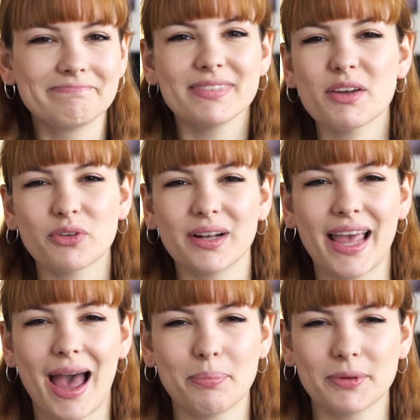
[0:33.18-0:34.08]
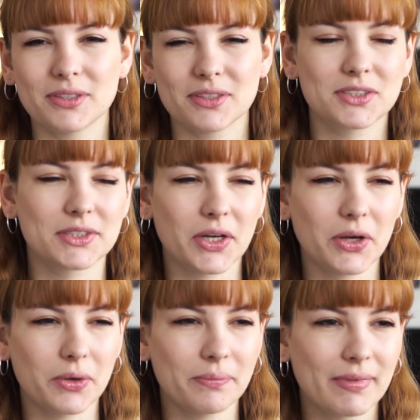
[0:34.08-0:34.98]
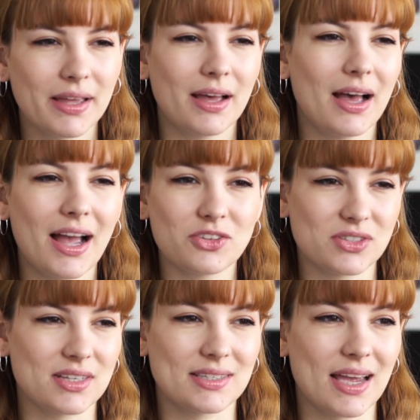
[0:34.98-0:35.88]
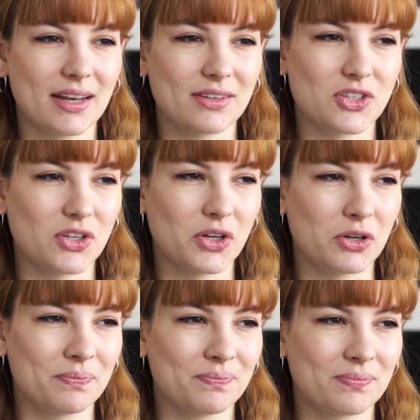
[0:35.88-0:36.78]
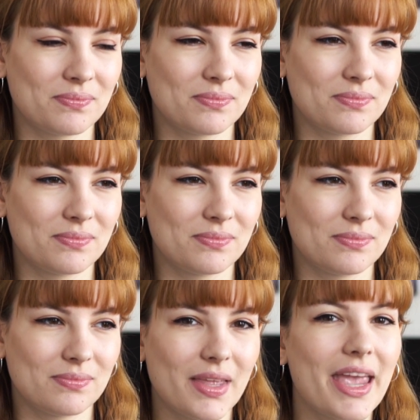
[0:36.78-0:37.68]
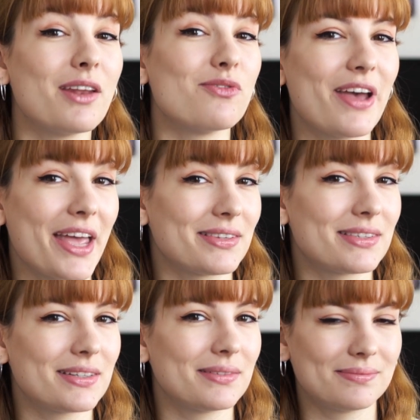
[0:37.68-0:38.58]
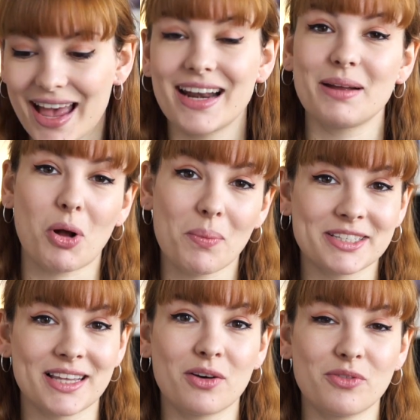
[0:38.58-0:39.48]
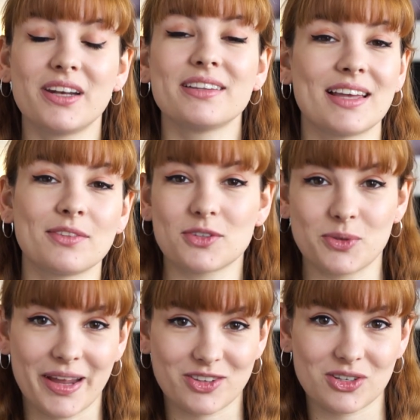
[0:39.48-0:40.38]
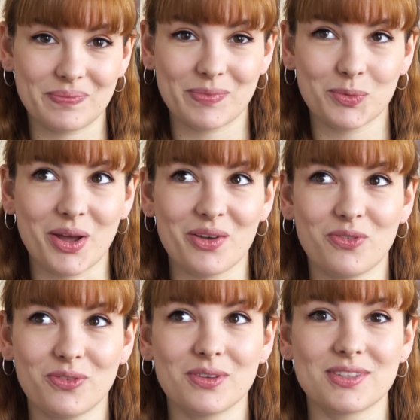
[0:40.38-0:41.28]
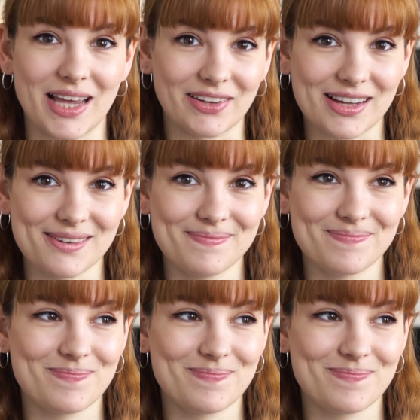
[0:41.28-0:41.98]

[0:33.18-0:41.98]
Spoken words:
never really happened, so I just decided to, invest. And I bought myself a Nintendo Switch with Zelda.